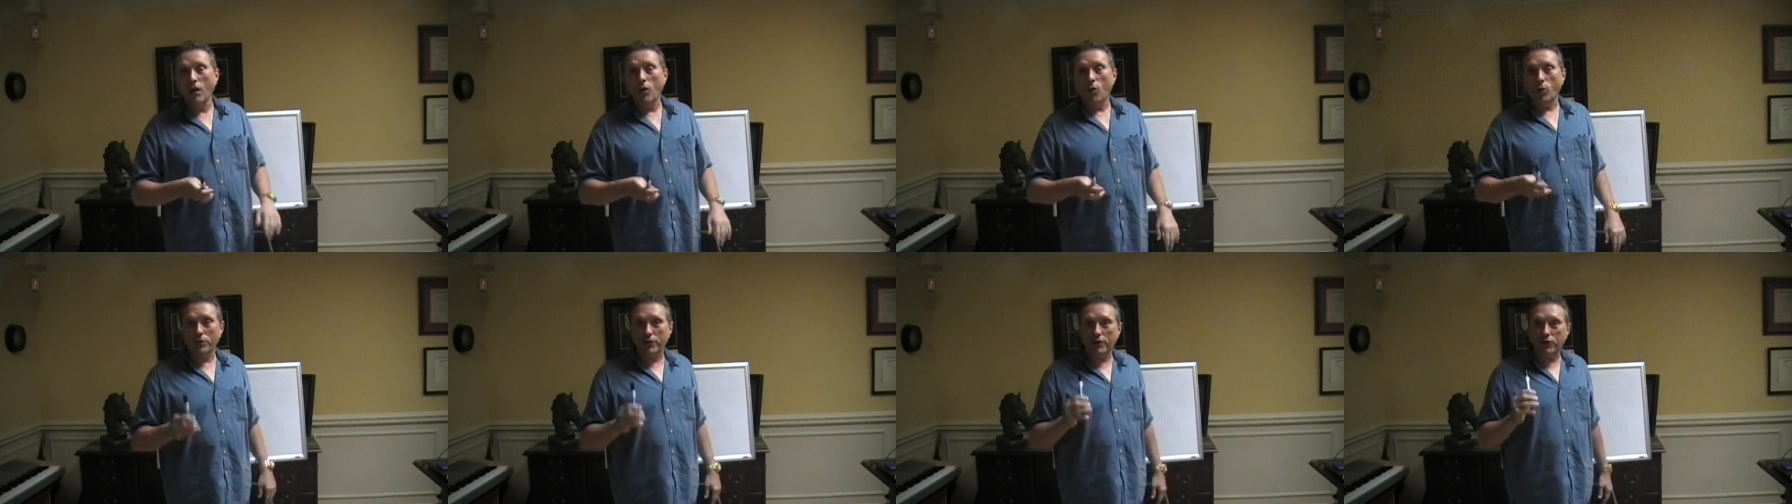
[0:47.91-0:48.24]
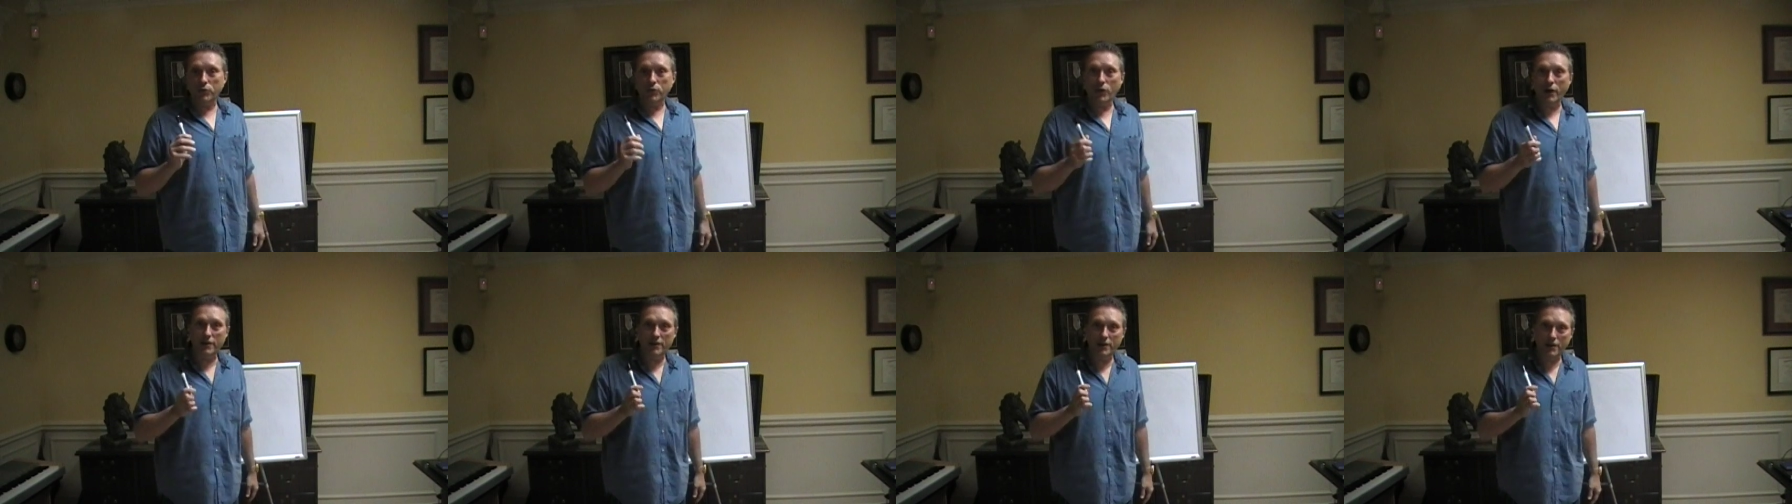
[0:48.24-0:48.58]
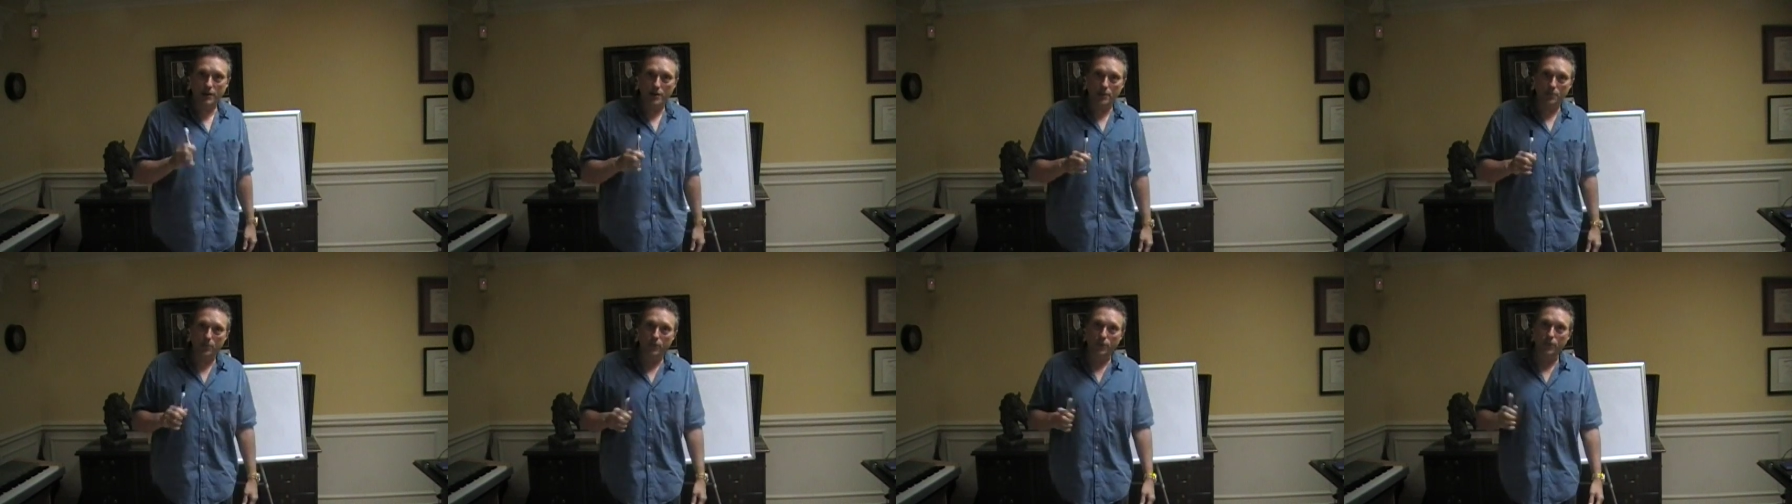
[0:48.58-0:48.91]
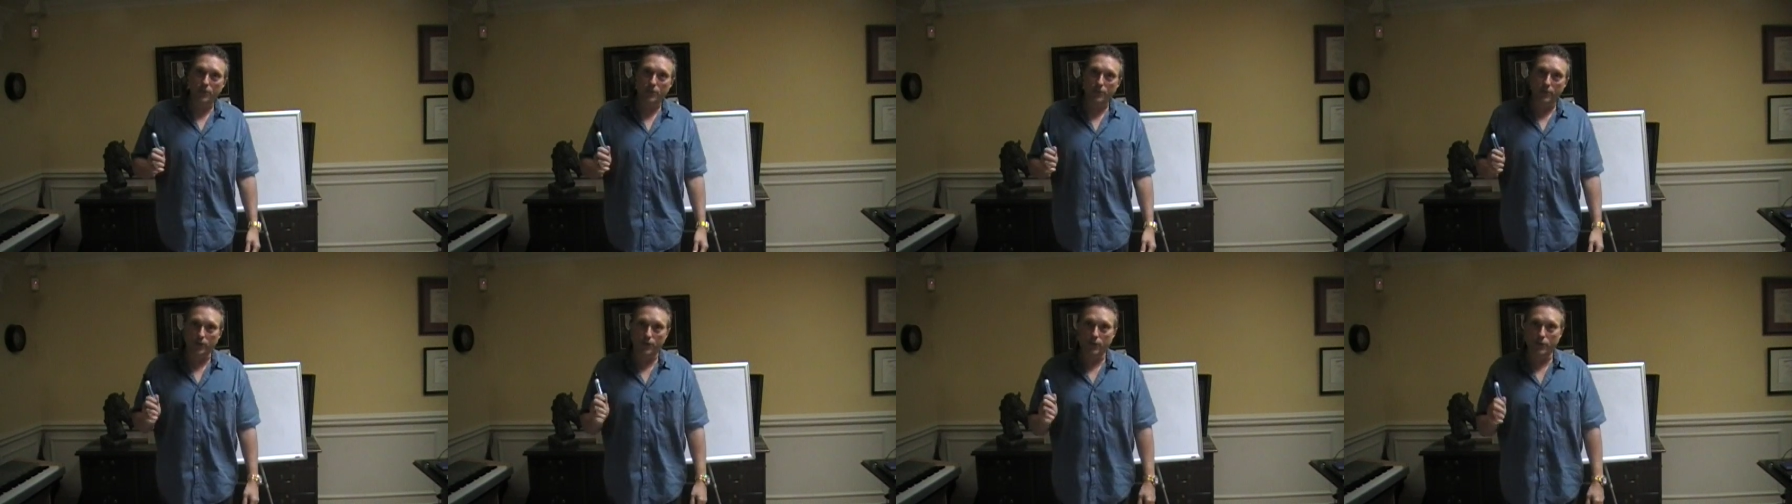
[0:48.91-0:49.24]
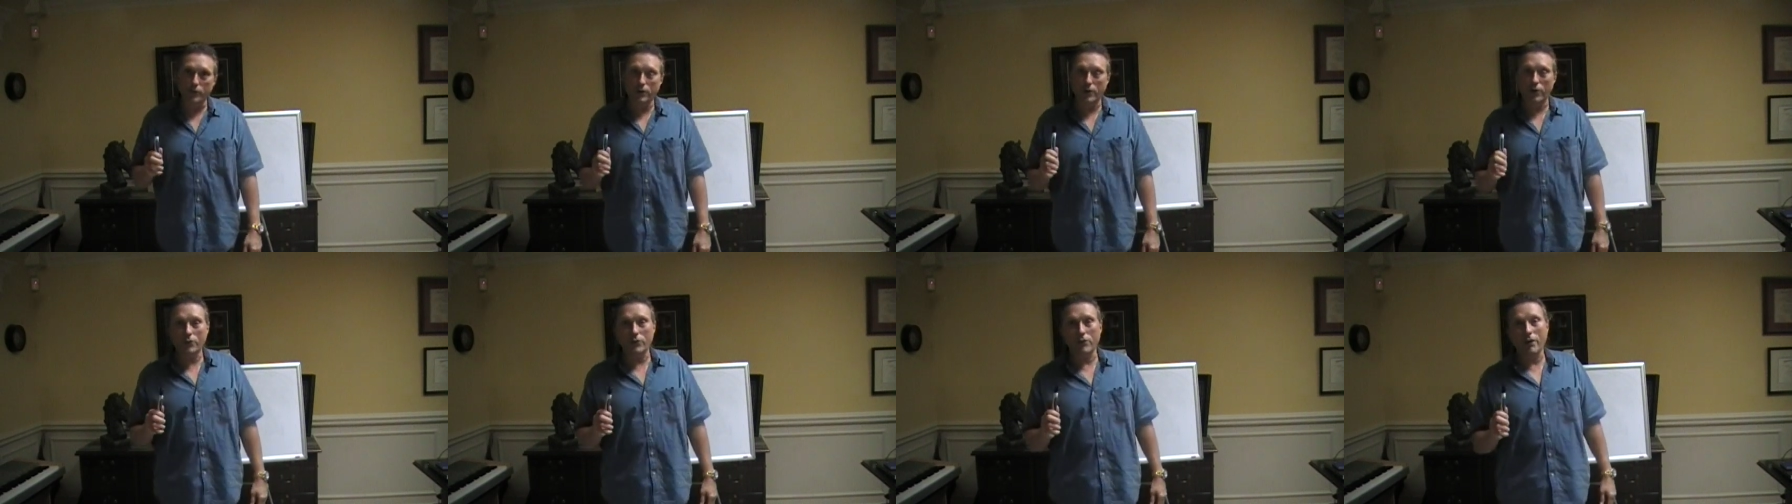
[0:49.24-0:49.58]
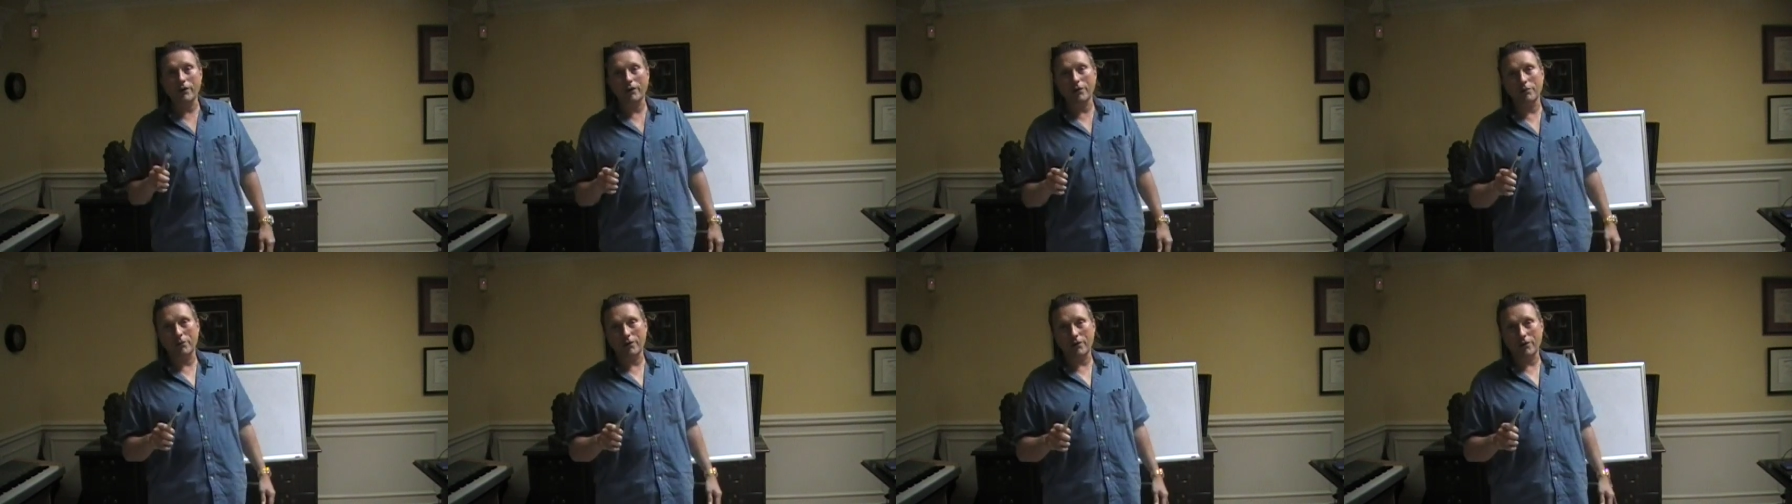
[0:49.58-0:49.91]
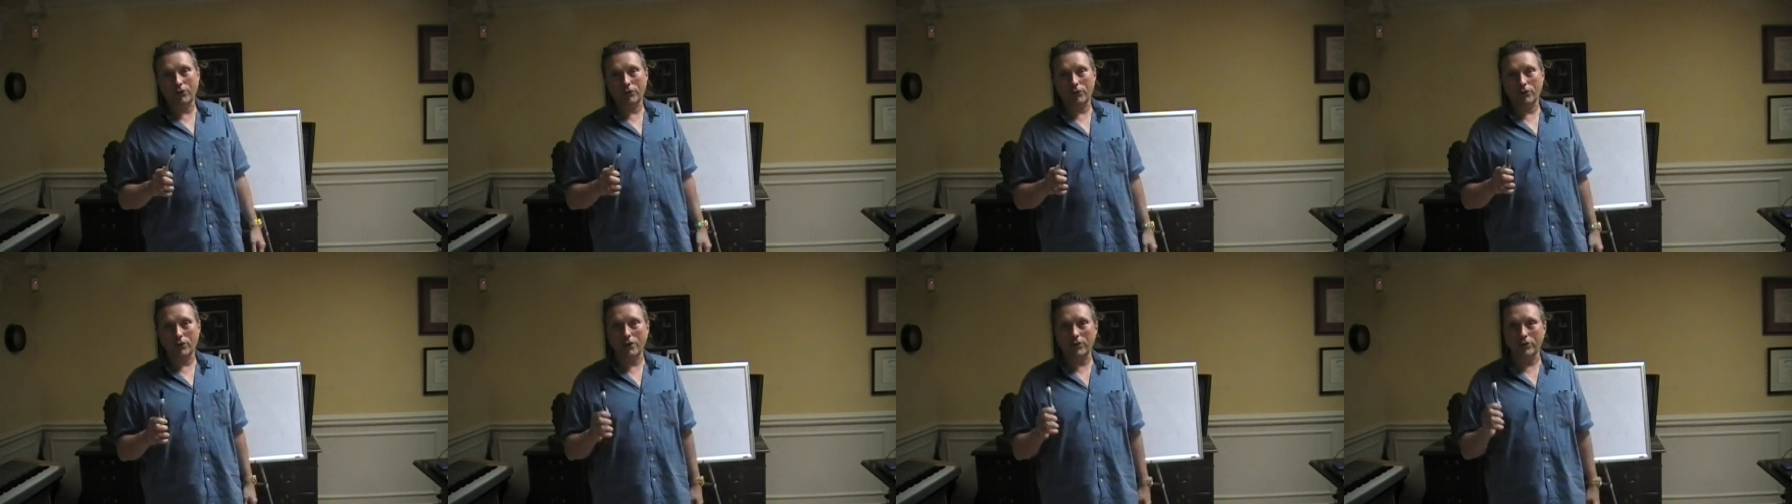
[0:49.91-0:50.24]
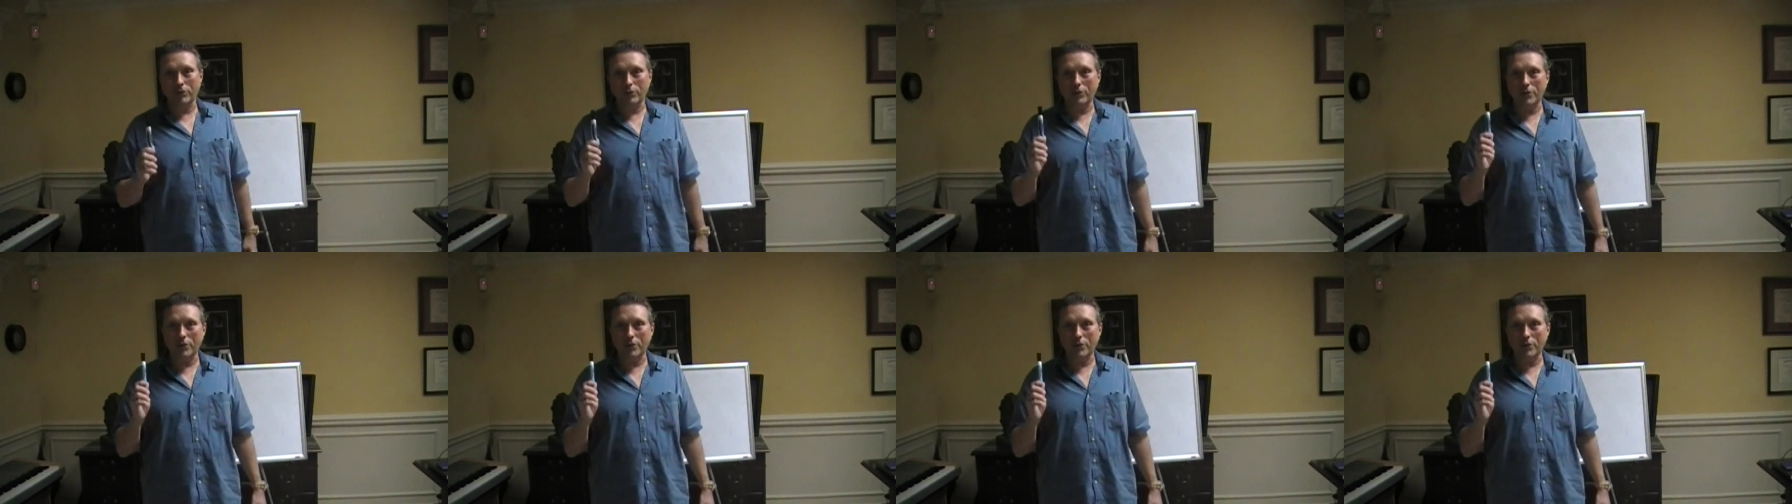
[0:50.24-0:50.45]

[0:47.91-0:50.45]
Well, they tried to get it approved through the Food and Drug Administration,